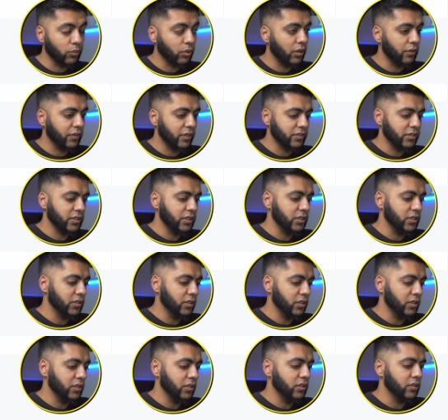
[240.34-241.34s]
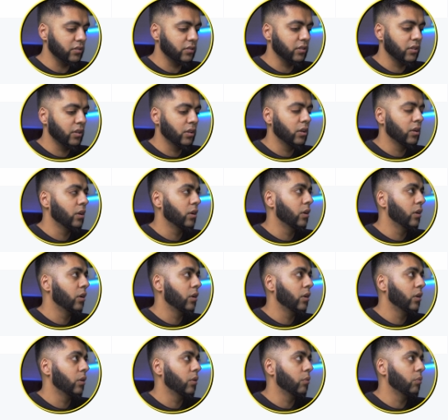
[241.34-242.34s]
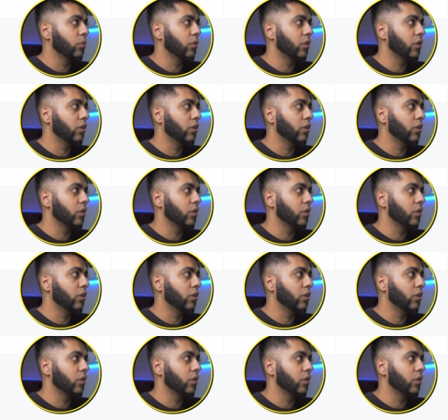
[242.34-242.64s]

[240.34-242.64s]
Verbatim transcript: quite fascinated in is what